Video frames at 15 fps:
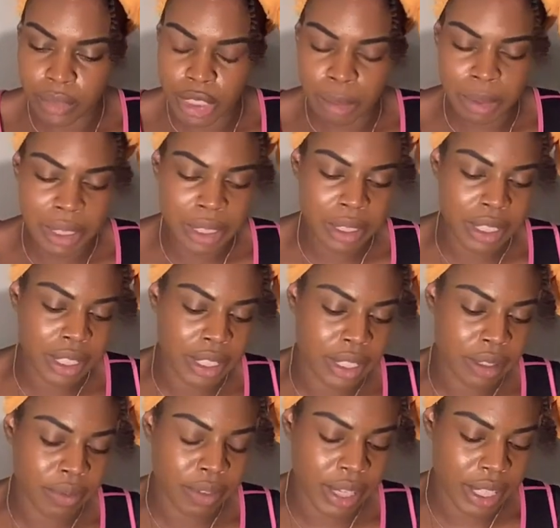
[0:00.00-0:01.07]
I'm gonna
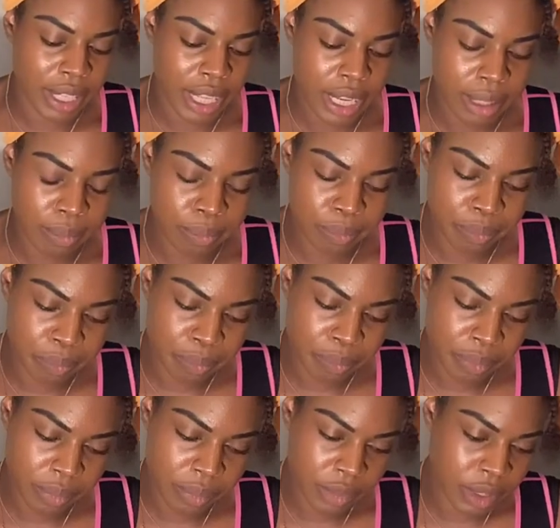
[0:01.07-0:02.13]
clarify that.
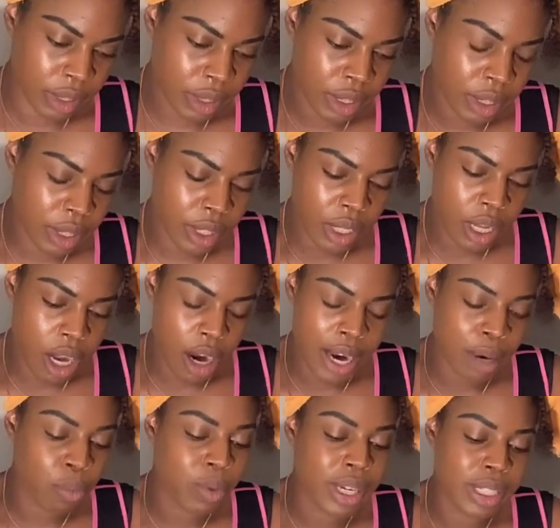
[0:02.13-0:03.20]
All
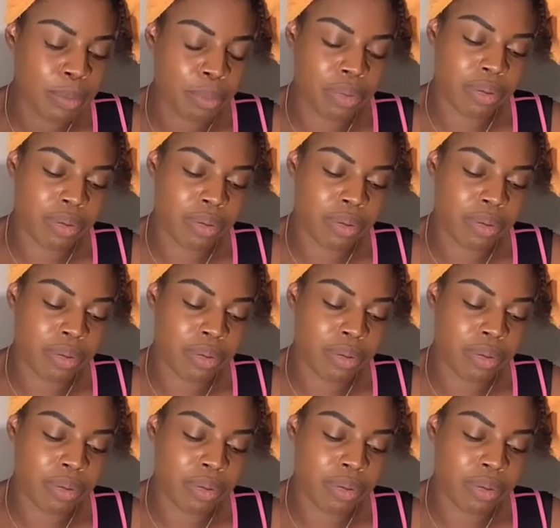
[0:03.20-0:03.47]
right, what